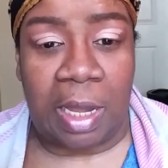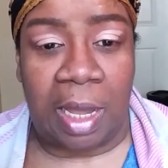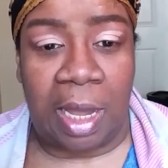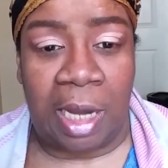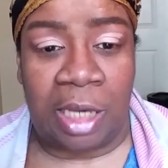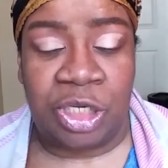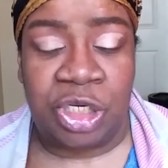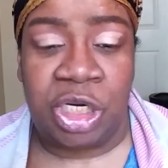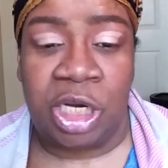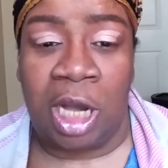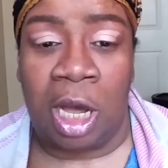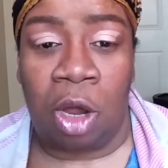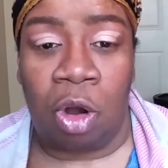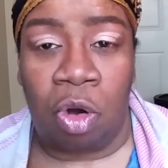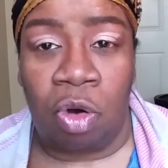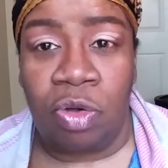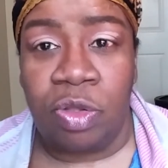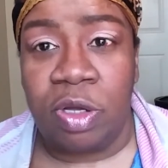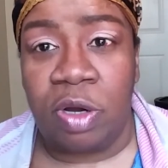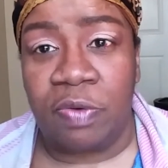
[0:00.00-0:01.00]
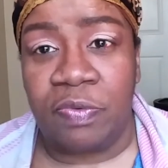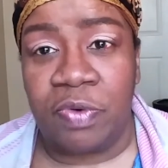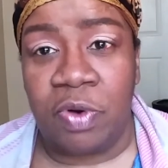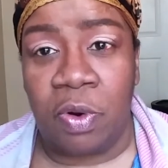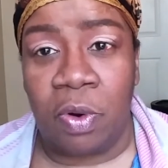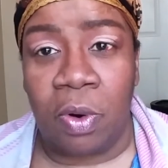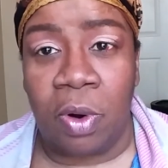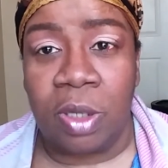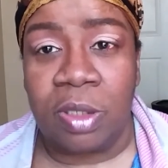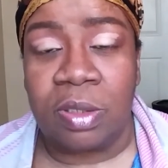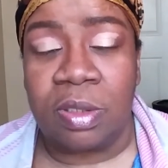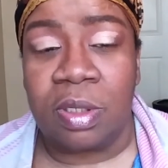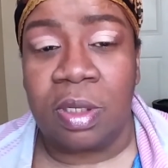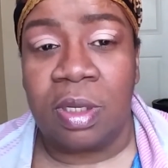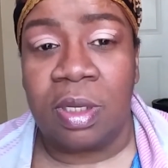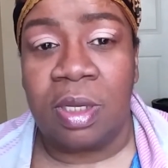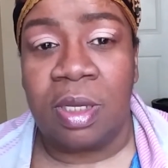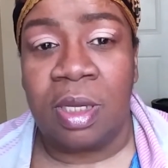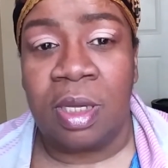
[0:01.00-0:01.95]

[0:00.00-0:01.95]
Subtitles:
as she got older, of course,